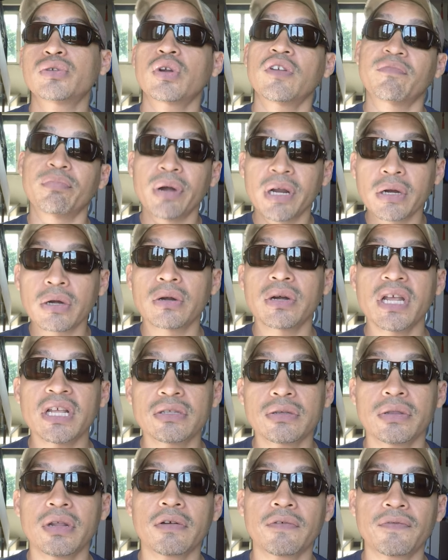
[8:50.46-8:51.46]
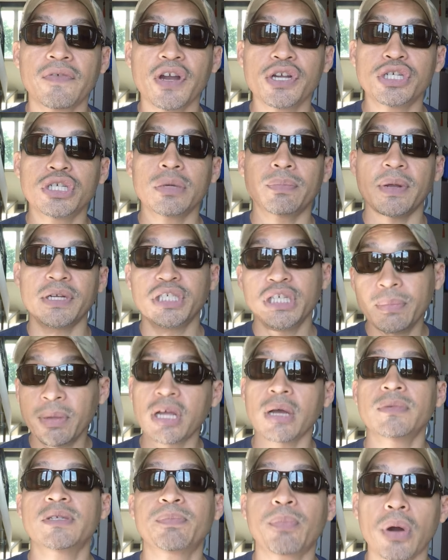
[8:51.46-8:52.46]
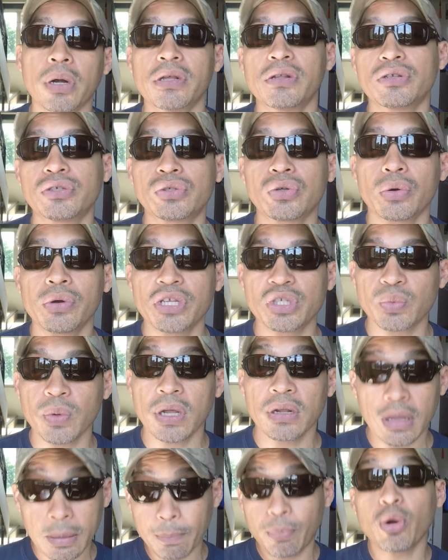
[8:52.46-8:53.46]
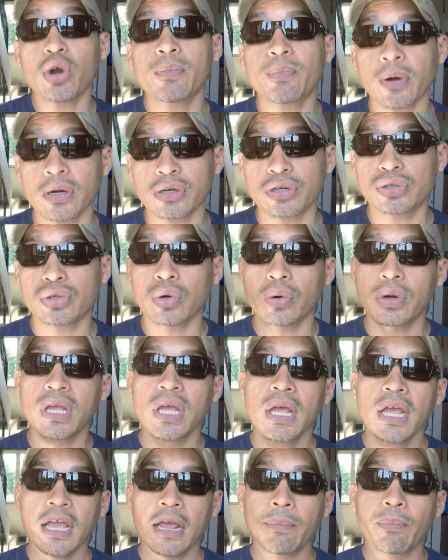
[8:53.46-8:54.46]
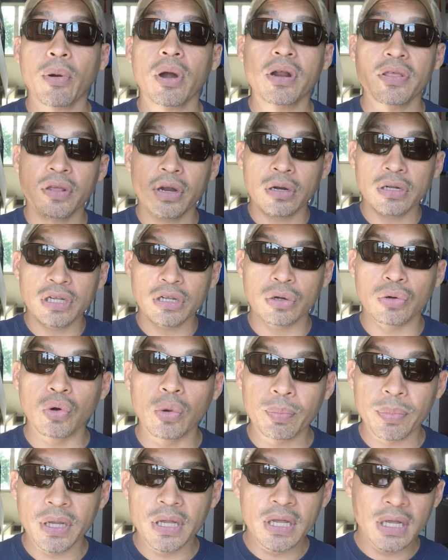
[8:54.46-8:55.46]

sort of bring her into their friendship, and she becomes part of the story as well, important part of the story, and part of their little group,